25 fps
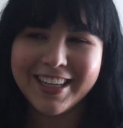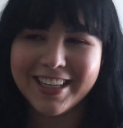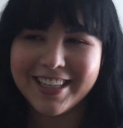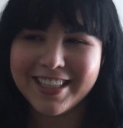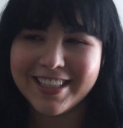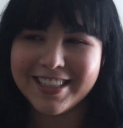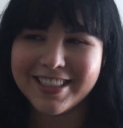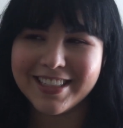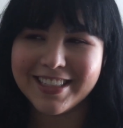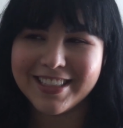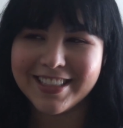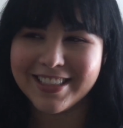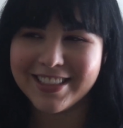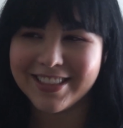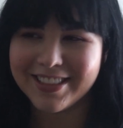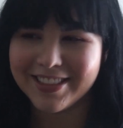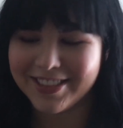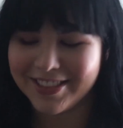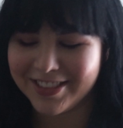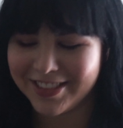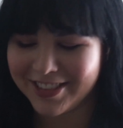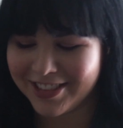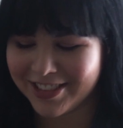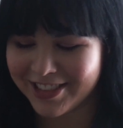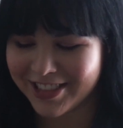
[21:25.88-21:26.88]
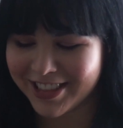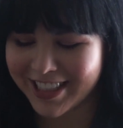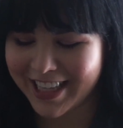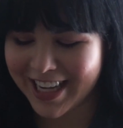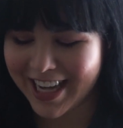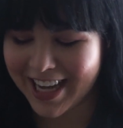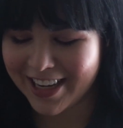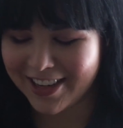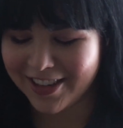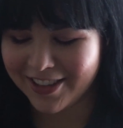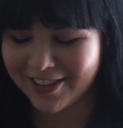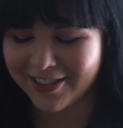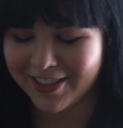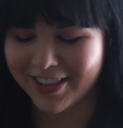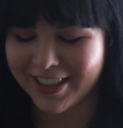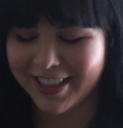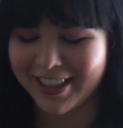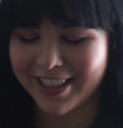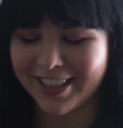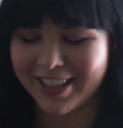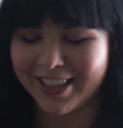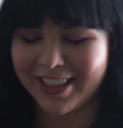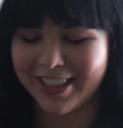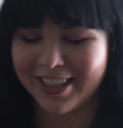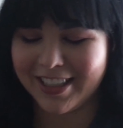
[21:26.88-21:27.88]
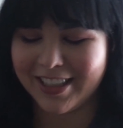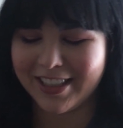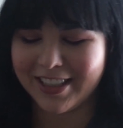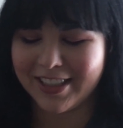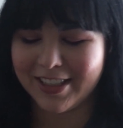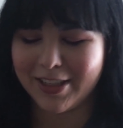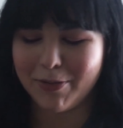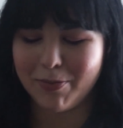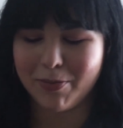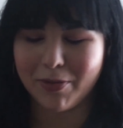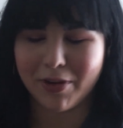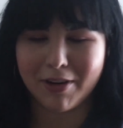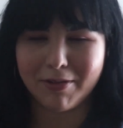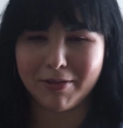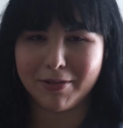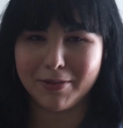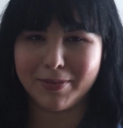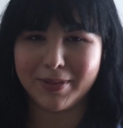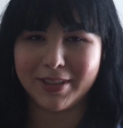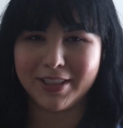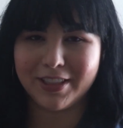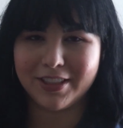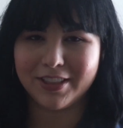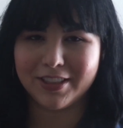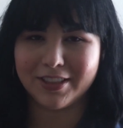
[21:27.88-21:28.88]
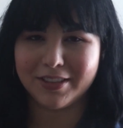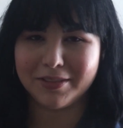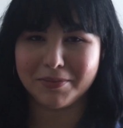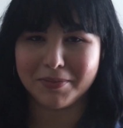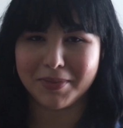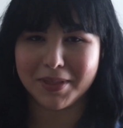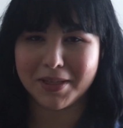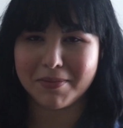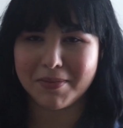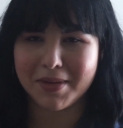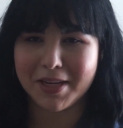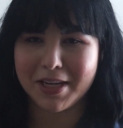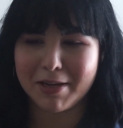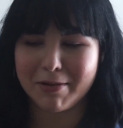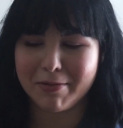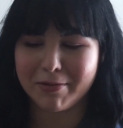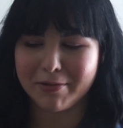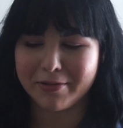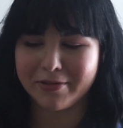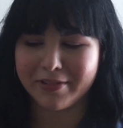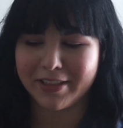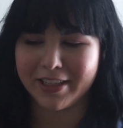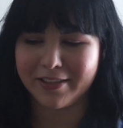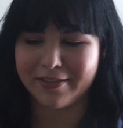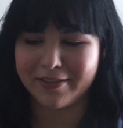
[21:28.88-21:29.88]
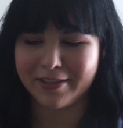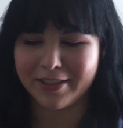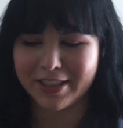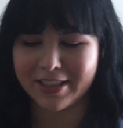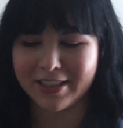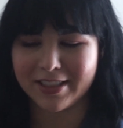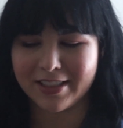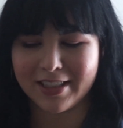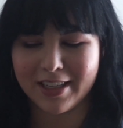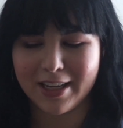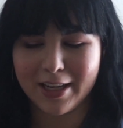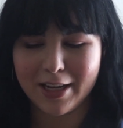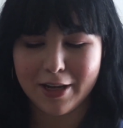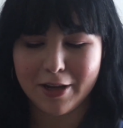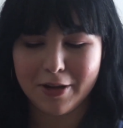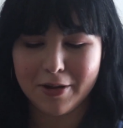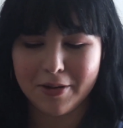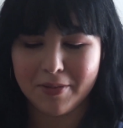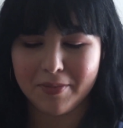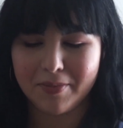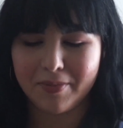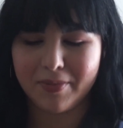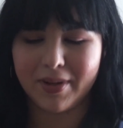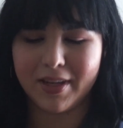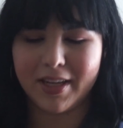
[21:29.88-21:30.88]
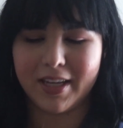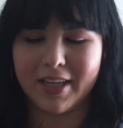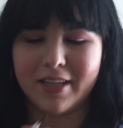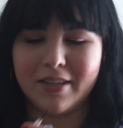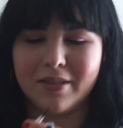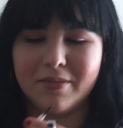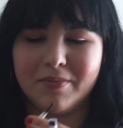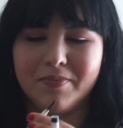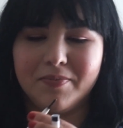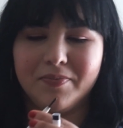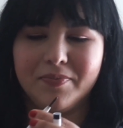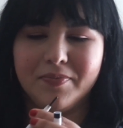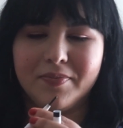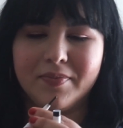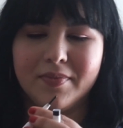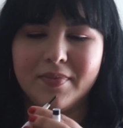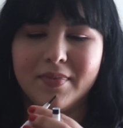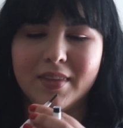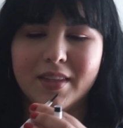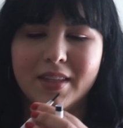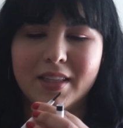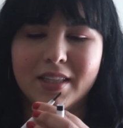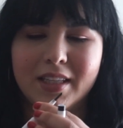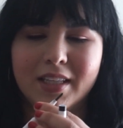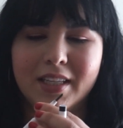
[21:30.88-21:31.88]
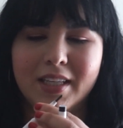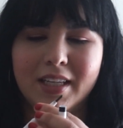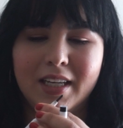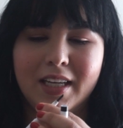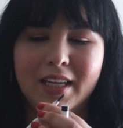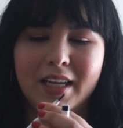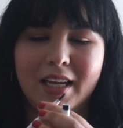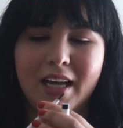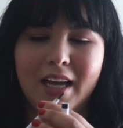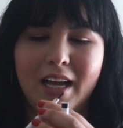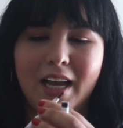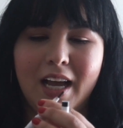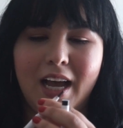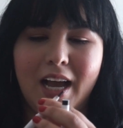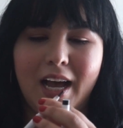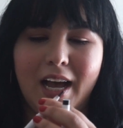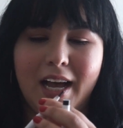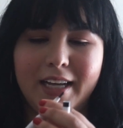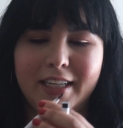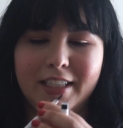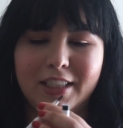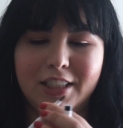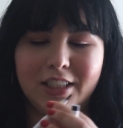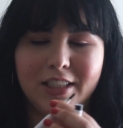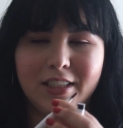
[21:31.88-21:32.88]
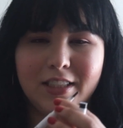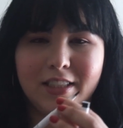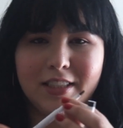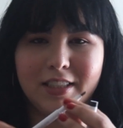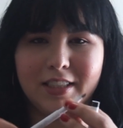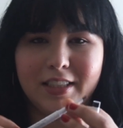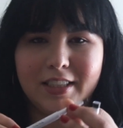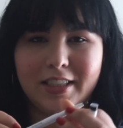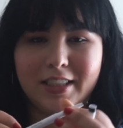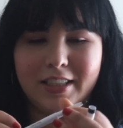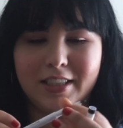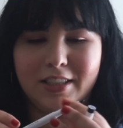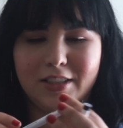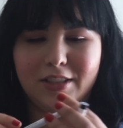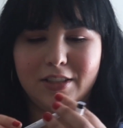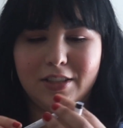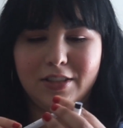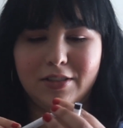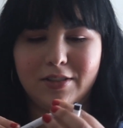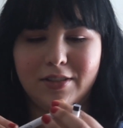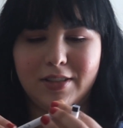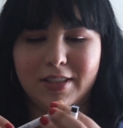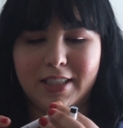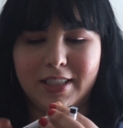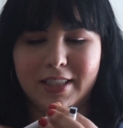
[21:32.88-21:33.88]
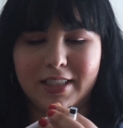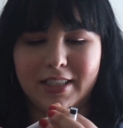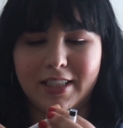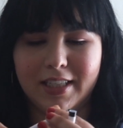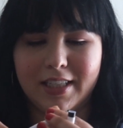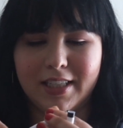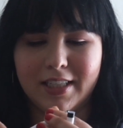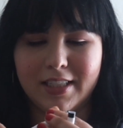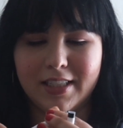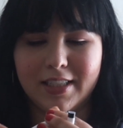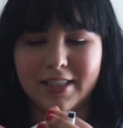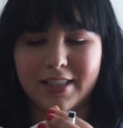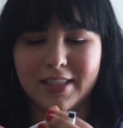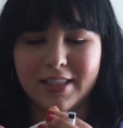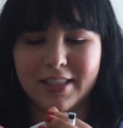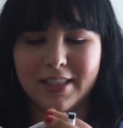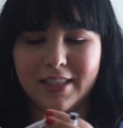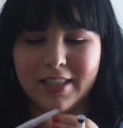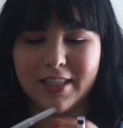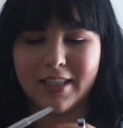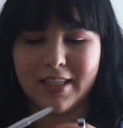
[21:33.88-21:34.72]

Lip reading: It's just Jordana one. It probably shouldn't be in my April favorites, but I just started using this.